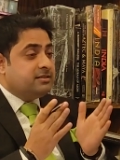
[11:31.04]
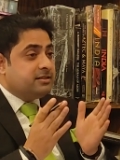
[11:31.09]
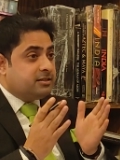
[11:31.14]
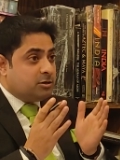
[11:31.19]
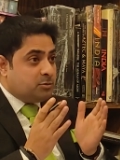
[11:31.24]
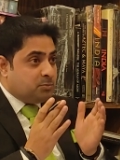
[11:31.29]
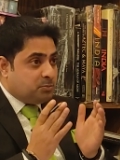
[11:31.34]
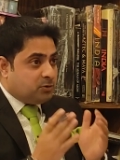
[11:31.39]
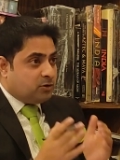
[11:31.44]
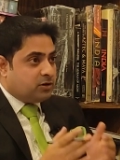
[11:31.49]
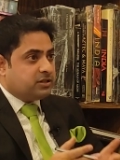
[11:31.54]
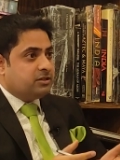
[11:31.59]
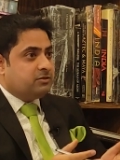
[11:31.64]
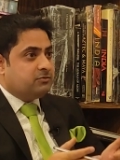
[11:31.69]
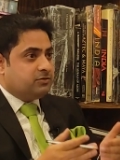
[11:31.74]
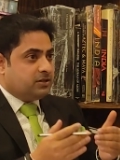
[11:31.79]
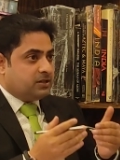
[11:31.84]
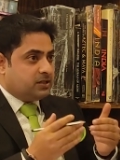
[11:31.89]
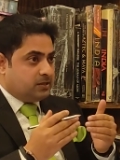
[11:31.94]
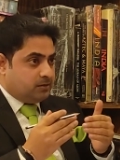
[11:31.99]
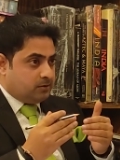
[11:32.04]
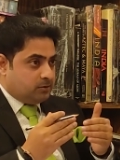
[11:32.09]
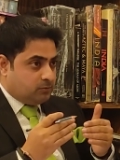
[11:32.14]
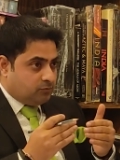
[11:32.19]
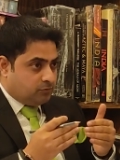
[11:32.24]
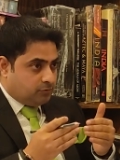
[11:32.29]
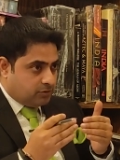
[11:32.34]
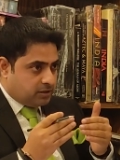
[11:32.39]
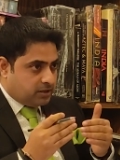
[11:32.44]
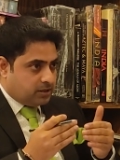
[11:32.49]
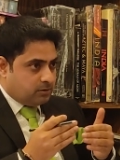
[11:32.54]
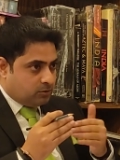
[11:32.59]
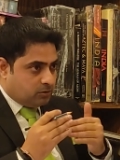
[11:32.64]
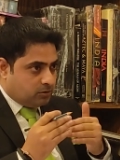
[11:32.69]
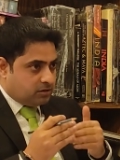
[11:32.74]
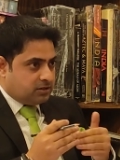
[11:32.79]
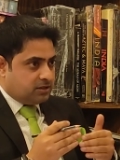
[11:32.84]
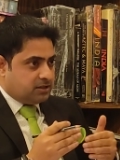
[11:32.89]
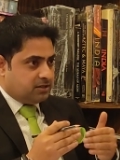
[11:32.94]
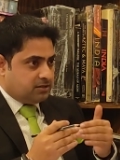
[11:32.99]
is it important for an for an
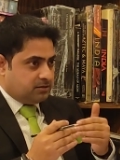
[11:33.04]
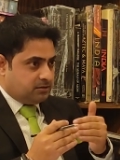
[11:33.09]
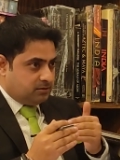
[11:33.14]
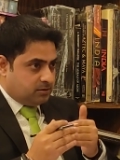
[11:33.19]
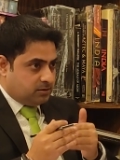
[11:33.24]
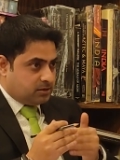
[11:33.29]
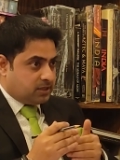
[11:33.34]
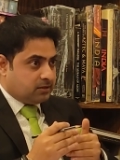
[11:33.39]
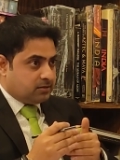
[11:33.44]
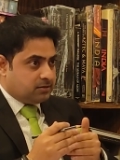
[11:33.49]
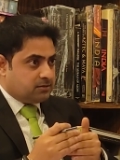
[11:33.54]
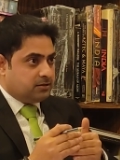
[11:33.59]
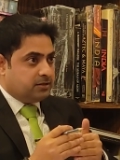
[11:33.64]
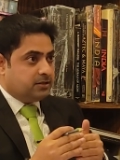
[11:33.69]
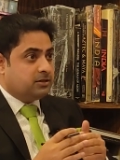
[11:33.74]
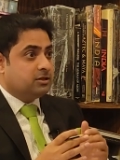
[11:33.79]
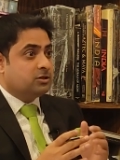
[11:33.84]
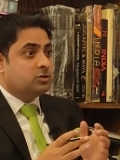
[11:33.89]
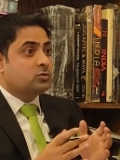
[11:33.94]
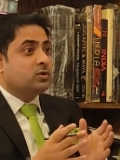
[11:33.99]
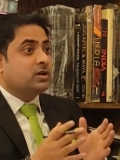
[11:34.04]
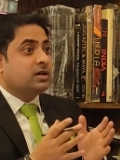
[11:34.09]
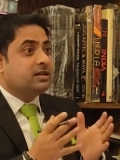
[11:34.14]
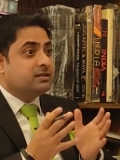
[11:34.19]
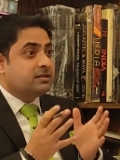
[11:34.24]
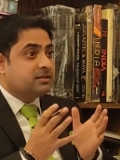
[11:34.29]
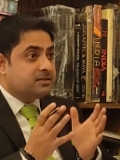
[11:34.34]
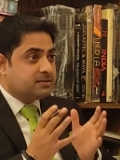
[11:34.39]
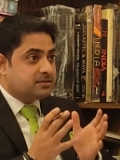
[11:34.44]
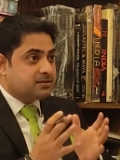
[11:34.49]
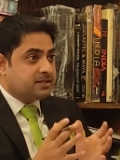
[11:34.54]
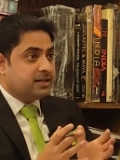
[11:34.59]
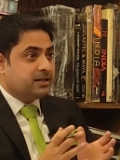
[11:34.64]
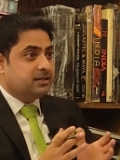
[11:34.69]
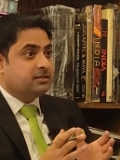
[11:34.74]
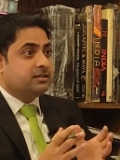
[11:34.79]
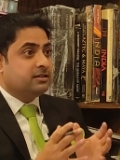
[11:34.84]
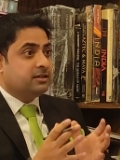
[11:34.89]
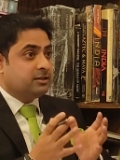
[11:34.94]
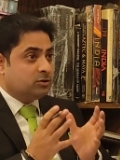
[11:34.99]
author translator to
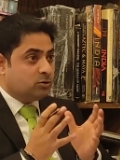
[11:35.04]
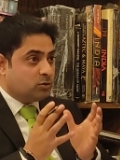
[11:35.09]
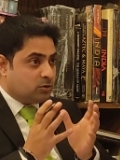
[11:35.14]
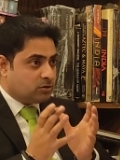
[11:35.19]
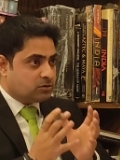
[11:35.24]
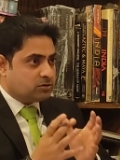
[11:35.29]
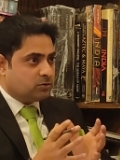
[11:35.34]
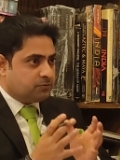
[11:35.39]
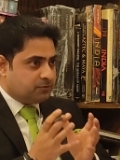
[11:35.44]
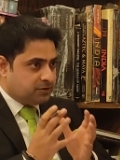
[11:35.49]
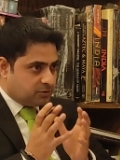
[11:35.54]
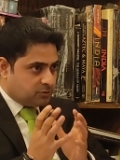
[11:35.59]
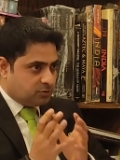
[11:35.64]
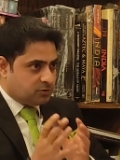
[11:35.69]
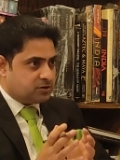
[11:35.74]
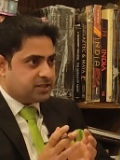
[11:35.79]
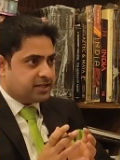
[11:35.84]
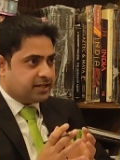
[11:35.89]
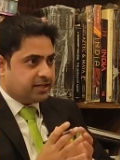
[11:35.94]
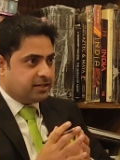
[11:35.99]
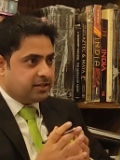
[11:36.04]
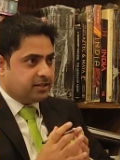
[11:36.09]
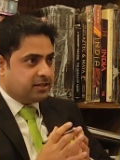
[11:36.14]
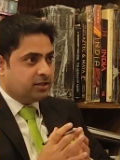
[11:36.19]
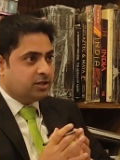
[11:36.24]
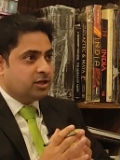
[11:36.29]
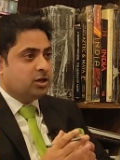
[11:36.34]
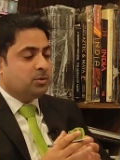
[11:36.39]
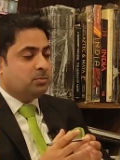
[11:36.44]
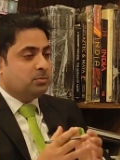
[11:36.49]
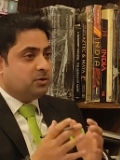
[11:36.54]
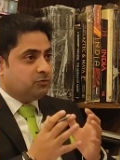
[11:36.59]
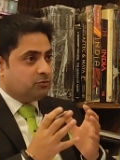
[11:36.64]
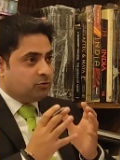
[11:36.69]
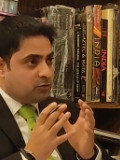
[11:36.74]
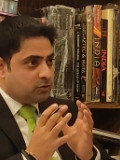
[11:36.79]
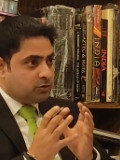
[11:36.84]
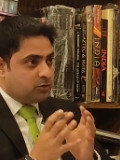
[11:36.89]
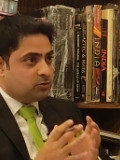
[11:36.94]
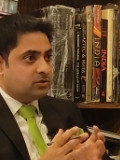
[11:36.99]
understand the ethos of a society
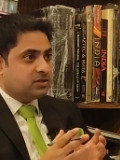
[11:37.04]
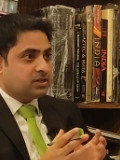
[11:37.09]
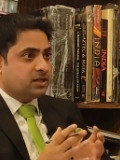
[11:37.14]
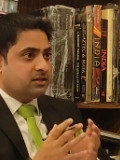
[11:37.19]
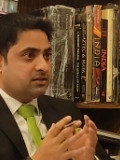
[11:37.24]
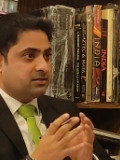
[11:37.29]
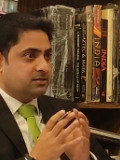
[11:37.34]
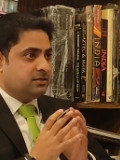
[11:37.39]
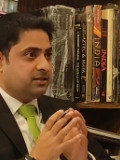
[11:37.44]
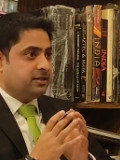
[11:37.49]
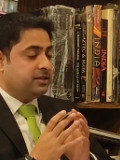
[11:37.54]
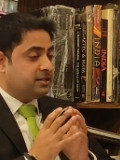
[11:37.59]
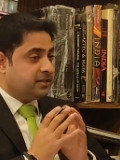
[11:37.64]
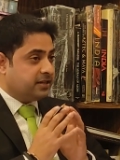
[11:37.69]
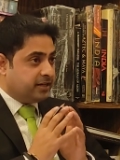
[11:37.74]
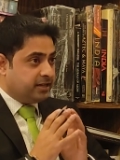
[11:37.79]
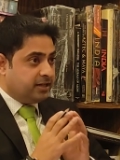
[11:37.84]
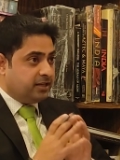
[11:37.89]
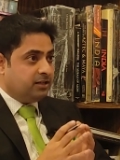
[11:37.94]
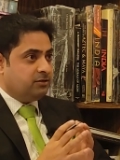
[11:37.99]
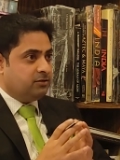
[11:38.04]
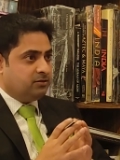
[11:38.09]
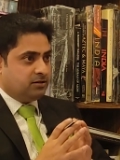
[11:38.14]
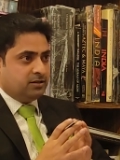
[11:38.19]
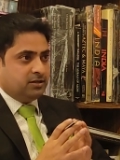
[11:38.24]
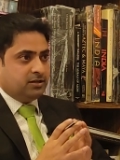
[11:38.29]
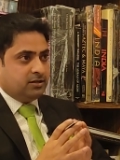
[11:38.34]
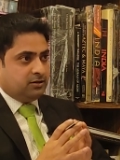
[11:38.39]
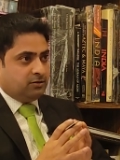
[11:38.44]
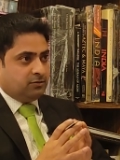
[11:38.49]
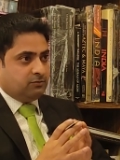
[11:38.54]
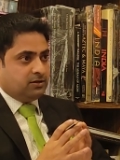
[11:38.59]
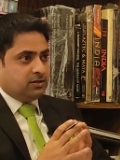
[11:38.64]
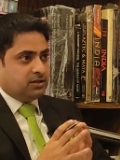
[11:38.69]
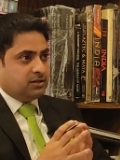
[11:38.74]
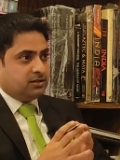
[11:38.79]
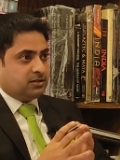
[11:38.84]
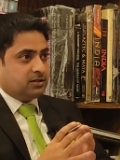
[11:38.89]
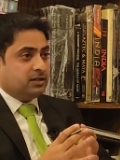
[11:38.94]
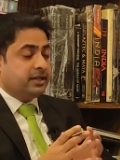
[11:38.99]
before you translate any
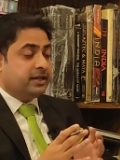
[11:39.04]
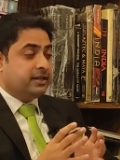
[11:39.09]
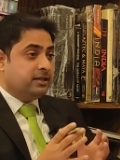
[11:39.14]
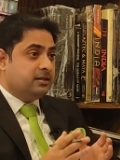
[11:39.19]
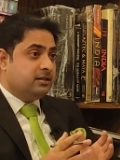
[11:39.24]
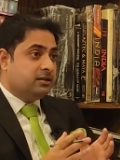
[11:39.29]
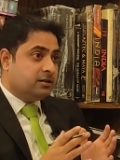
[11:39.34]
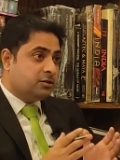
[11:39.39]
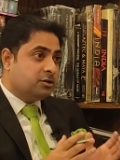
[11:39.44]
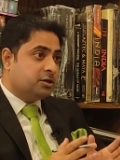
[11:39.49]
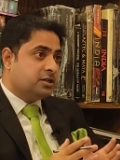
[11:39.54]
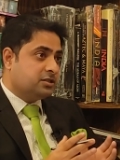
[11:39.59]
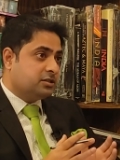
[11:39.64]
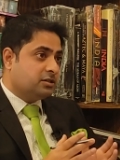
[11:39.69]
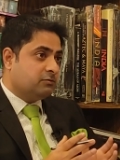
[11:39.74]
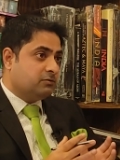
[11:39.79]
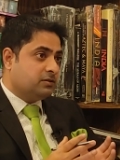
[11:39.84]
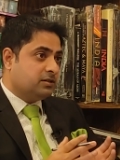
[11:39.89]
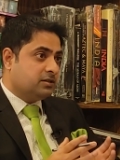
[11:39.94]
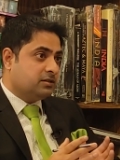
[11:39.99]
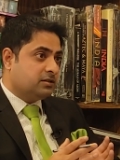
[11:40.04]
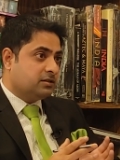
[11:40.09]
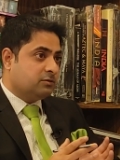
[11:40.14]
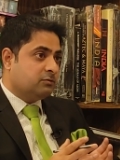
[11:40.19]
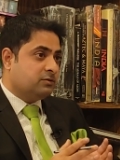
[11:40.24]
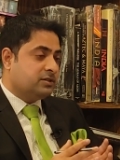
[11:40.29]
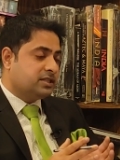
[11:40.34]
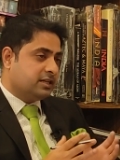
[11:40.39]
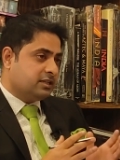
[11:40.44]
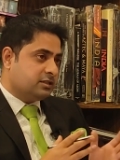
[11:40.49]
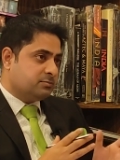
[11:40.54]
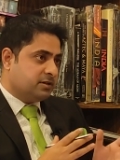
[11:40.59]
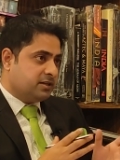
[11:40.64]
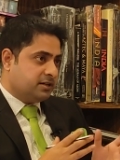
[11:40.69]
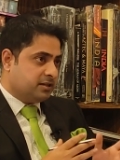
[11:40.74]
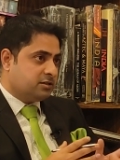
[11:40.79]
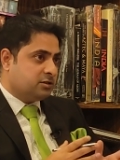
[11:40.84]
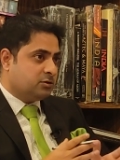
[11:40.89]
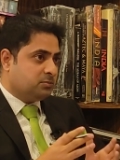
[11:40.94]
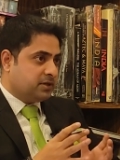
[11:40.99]
work any literature work which has been
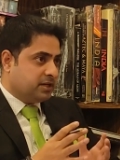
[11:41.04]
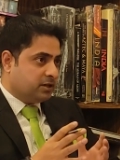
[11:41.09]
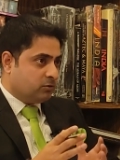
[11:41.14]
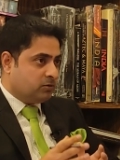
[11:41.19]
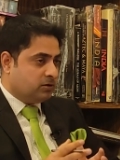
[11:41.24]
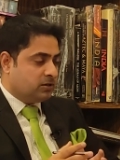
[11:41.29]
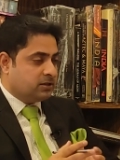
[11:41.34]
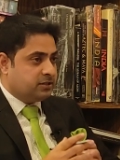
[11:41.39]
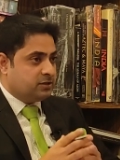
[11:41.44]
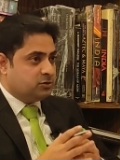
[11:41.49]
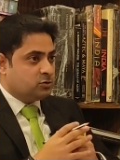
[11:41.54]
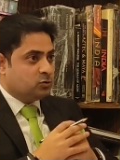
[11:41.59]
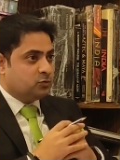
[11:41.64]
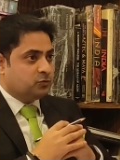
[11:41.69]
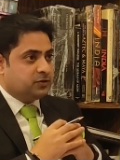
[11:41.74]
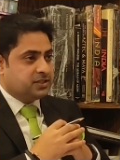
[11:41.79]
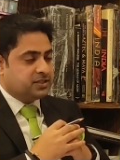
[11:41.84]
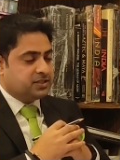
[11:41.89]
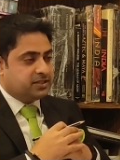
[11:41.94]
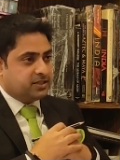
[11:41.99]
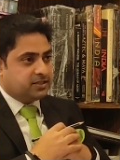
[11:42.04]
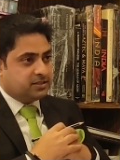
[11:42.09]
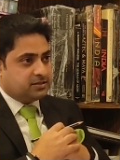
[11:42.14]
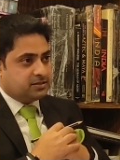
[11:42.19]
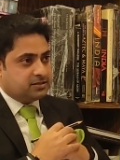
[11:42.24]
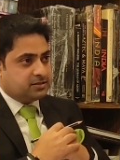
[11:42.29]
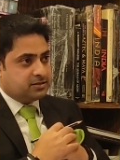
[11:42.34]
written by all these sufi saints